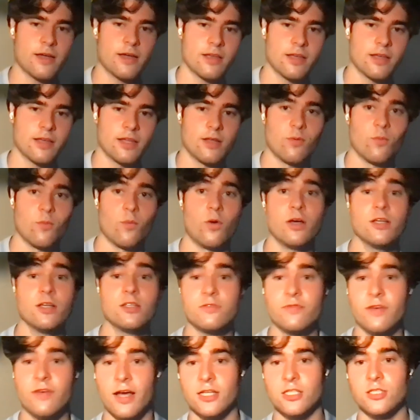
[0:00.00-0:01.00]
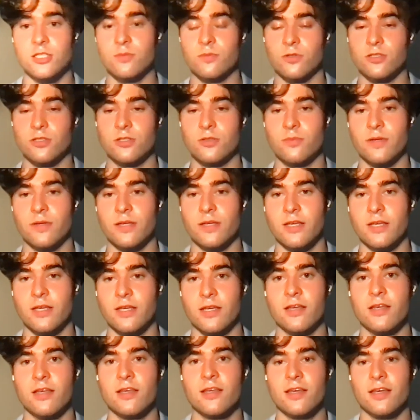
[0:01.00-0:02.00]
and it was fashionable to be
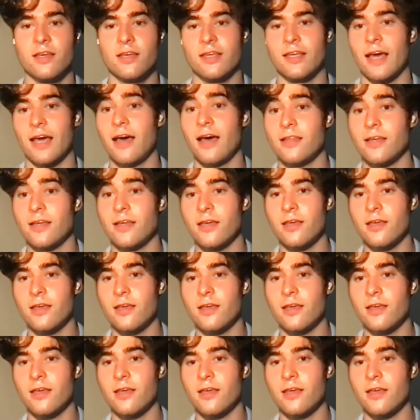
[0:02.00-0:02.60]
Gallic.